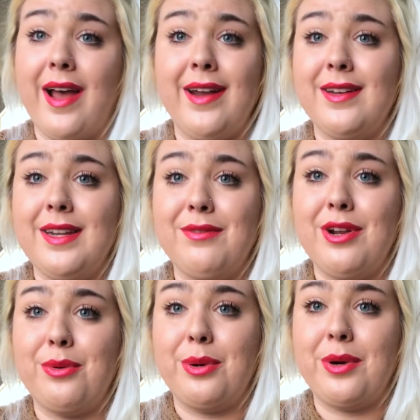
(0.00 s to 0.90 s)
I didn't even
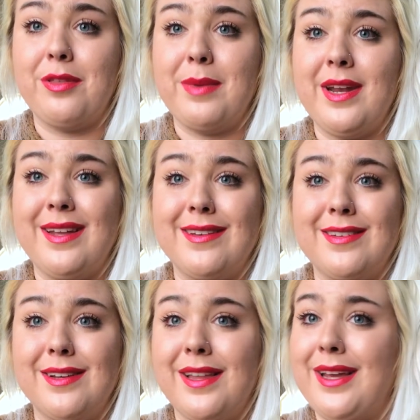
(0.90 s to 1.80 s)
know were worth money
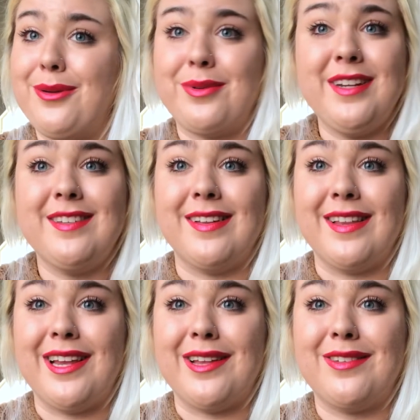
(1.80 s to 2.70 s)
until like
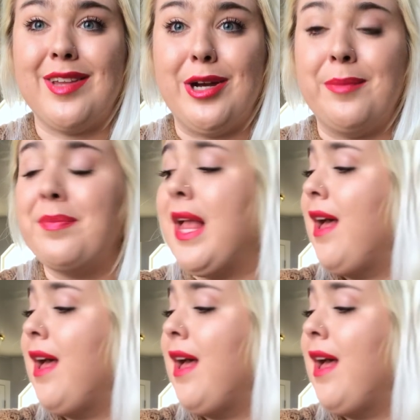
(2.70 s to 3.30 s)
recently, so